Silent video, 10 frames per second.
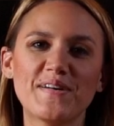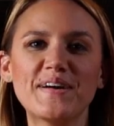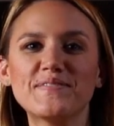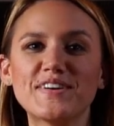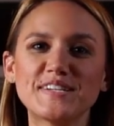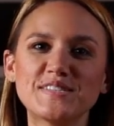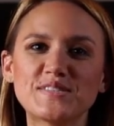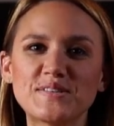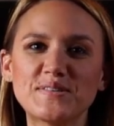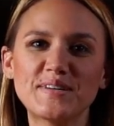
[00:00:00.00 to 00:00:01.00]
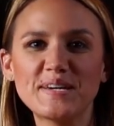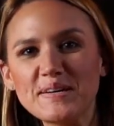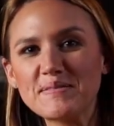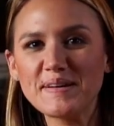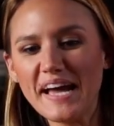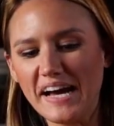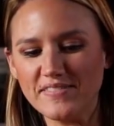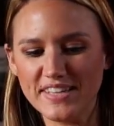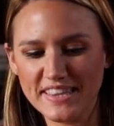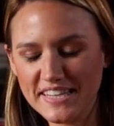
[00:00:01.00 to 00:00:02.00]
Okay friends, so here we have
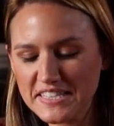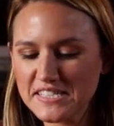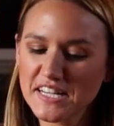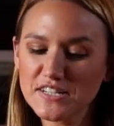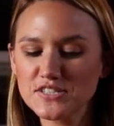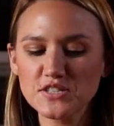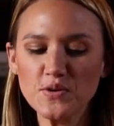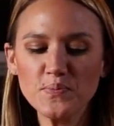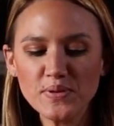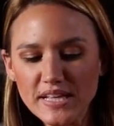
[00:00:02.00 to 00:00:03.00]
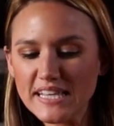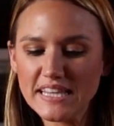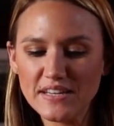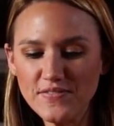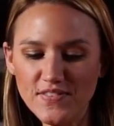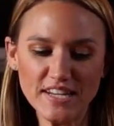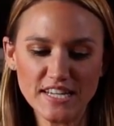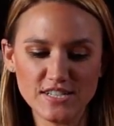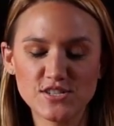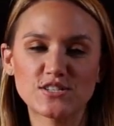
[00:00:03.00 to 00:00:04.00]
it. The lasagna is completely
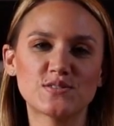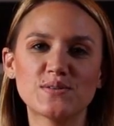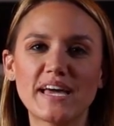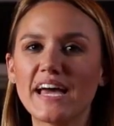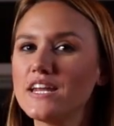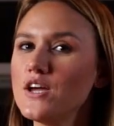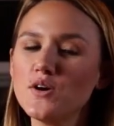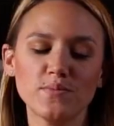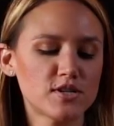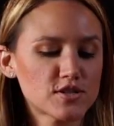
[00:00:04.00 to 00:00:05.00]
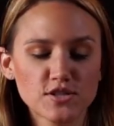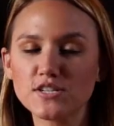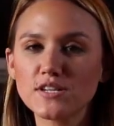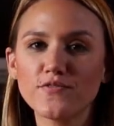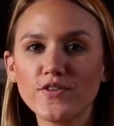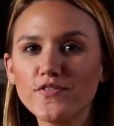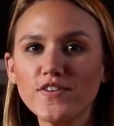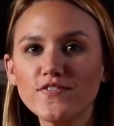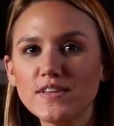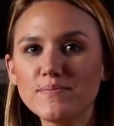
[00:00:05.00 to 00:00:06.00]
finished. So again, we just cooked it for
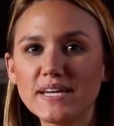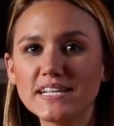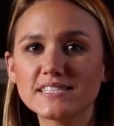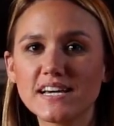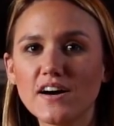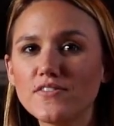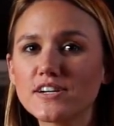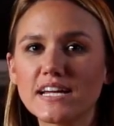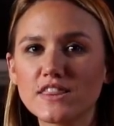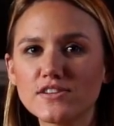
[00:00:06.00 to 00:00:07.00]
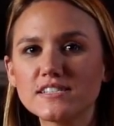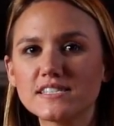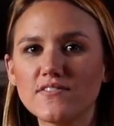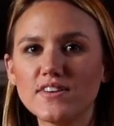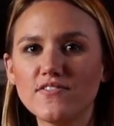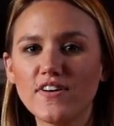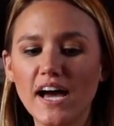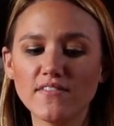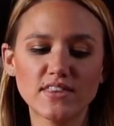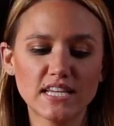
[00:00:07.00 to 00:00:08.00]
50 minutes covered at
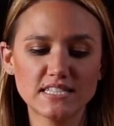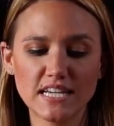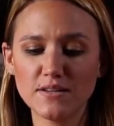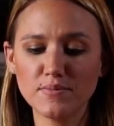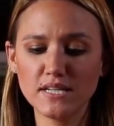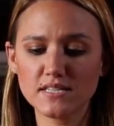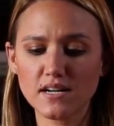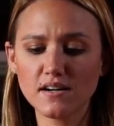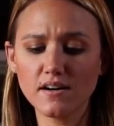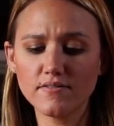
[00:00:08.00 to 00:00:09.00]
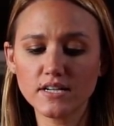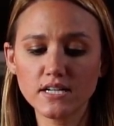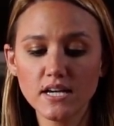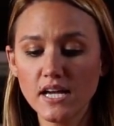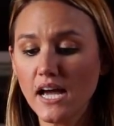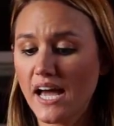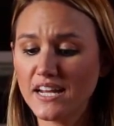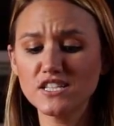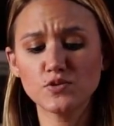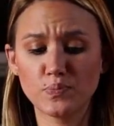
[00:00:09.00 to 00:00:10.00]
375 and then 10 minutes uncovered, and it's